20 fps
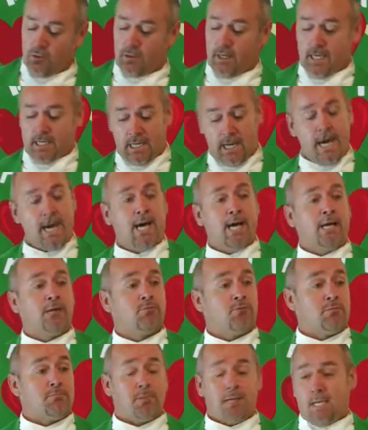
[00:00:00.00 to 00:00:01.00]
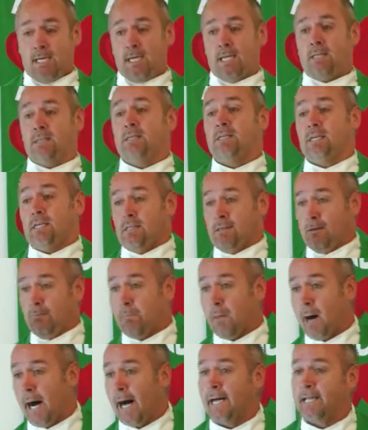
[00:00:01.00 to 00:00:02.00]
that I remain in the
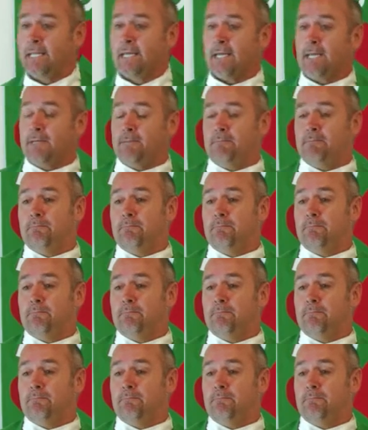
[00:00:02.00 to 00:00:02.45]
body.